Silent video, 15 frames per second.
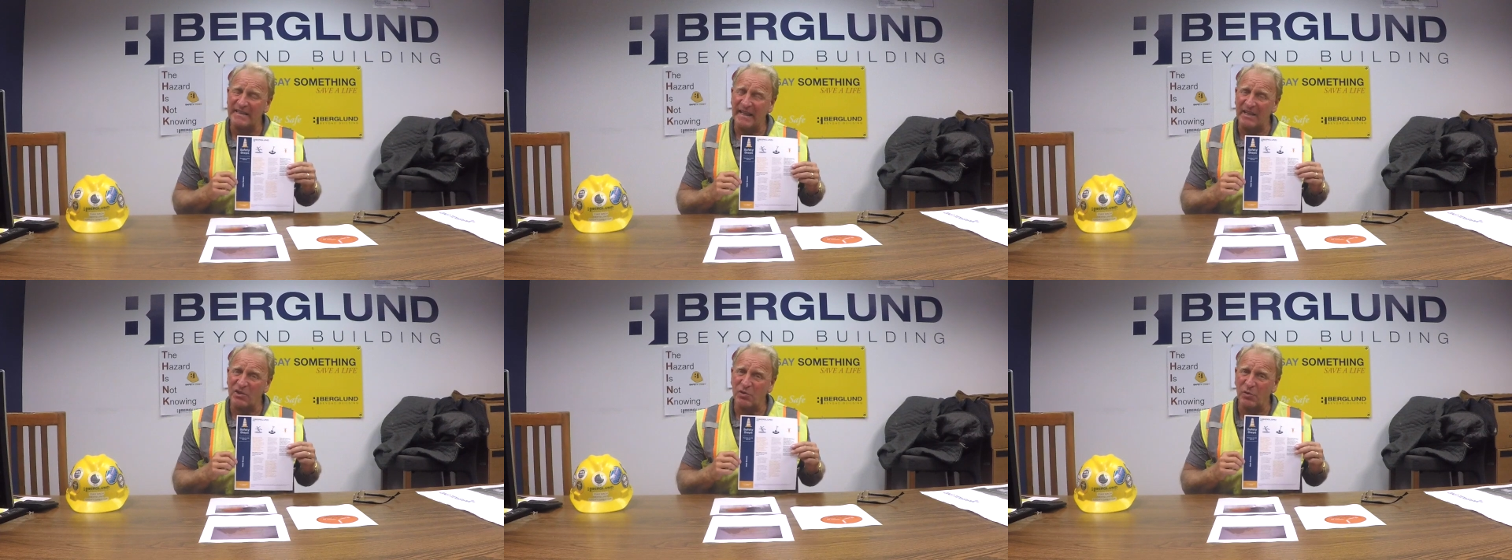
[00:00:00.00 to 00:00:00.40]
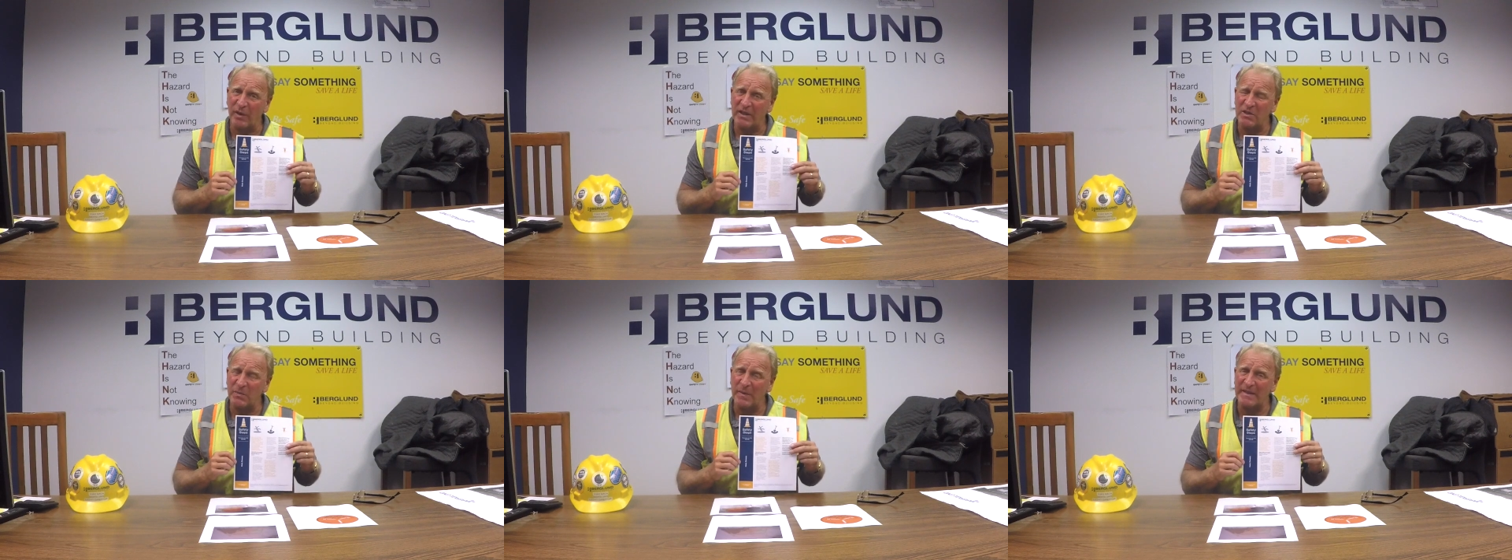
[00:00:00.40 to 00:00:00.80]
that
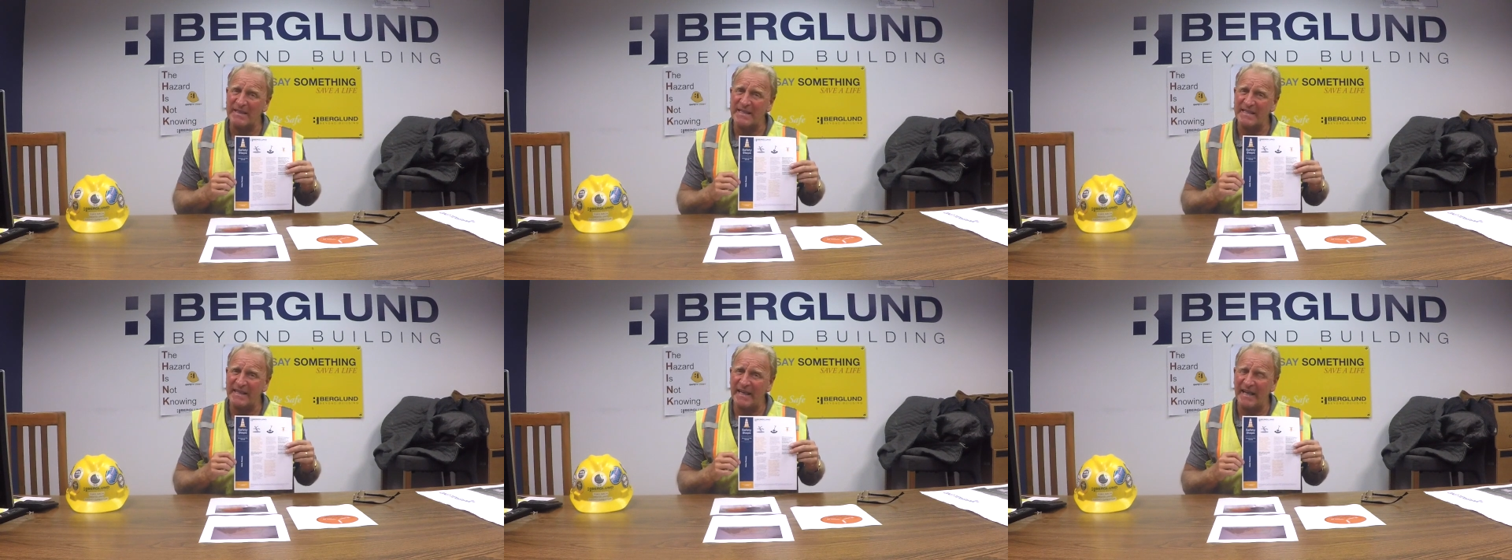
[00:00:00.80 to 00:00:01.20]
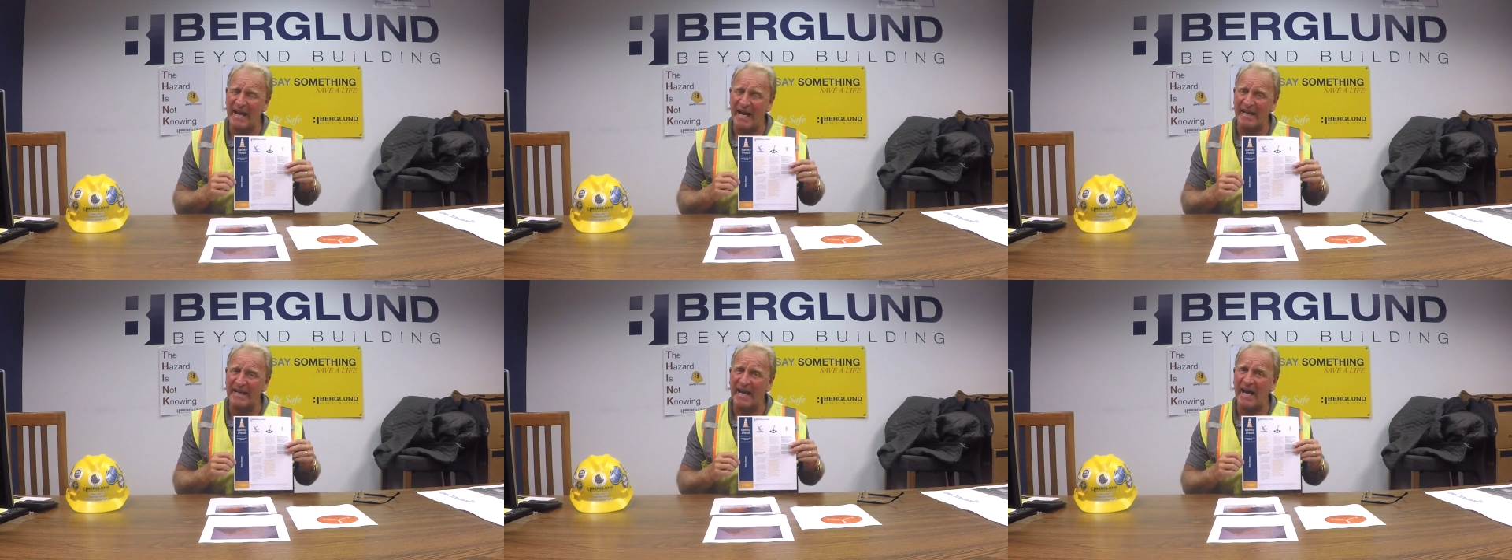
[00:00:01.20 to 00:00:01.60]
tradesmen sit
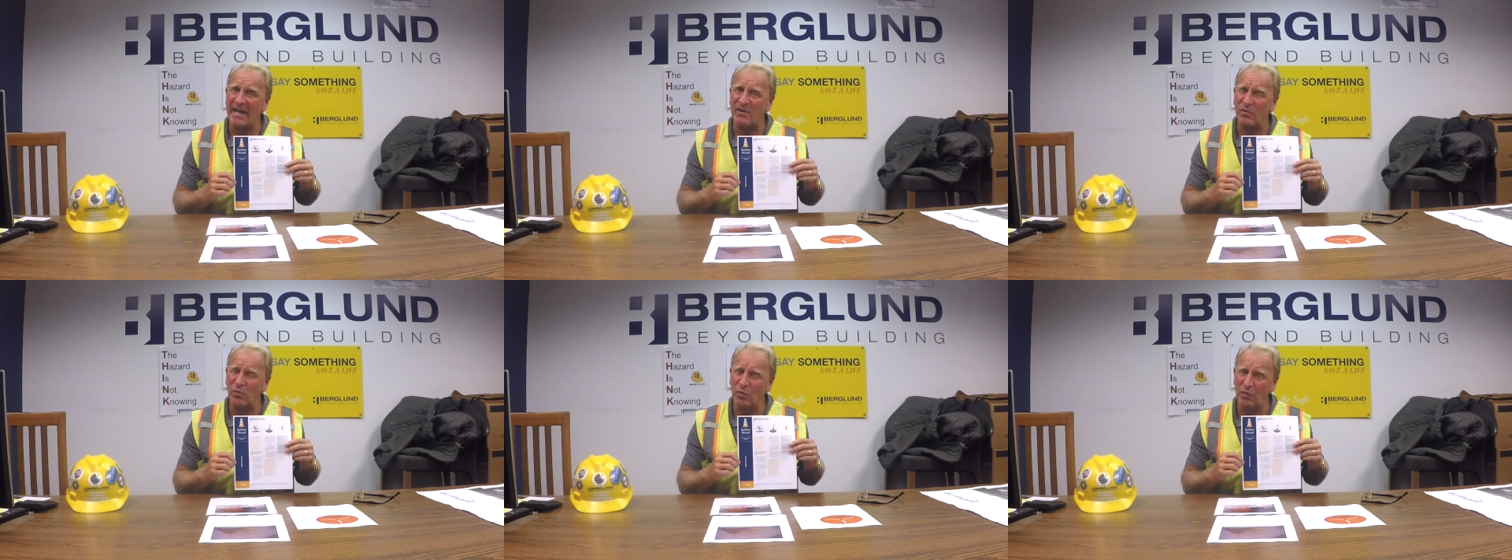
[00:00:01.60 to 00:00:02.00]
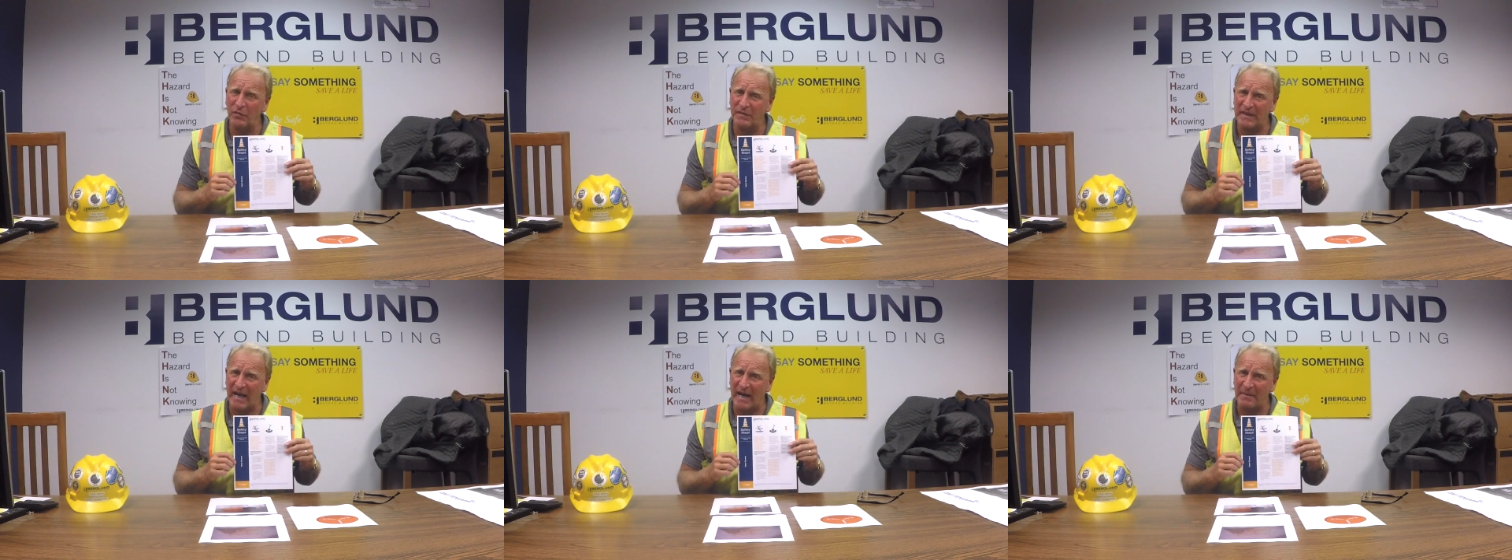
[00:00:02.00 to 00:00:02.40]
on
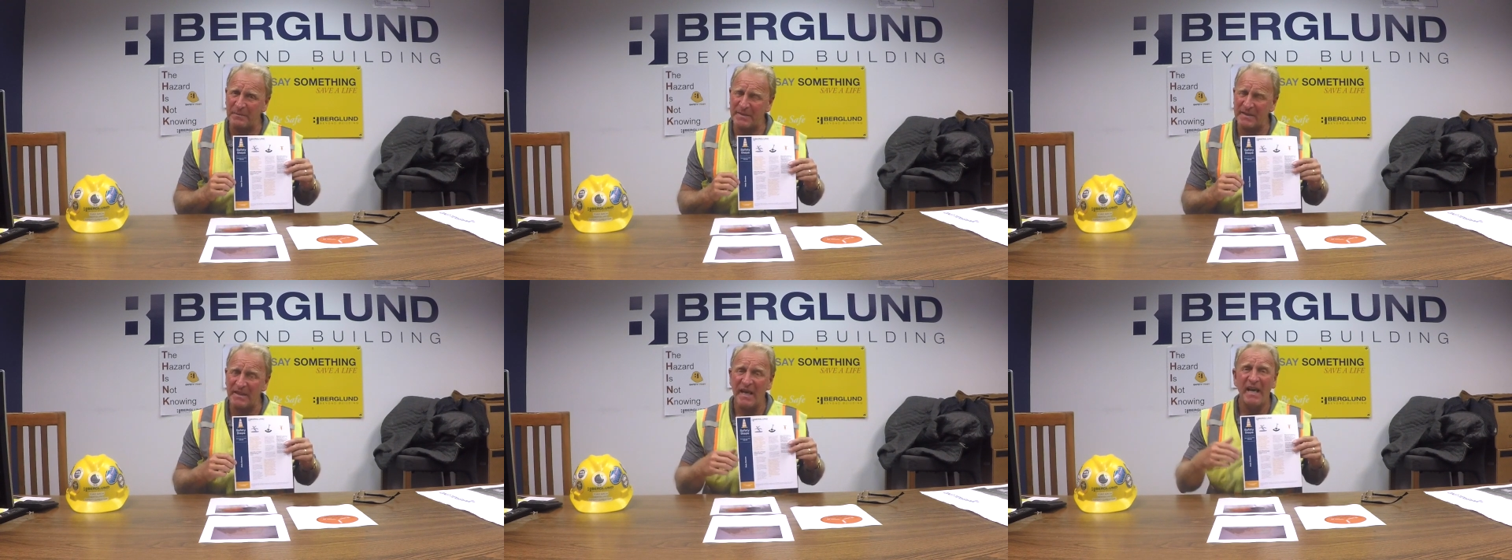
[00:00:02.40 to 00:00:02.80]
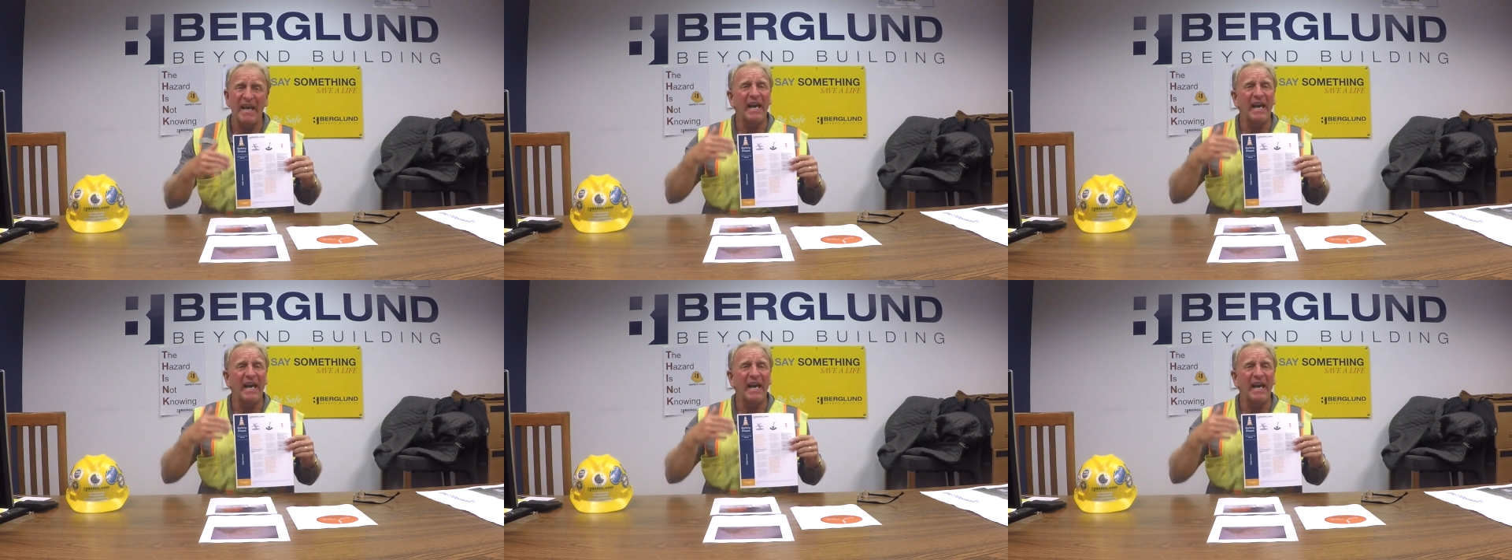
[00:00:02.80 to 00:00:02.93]
rooftops,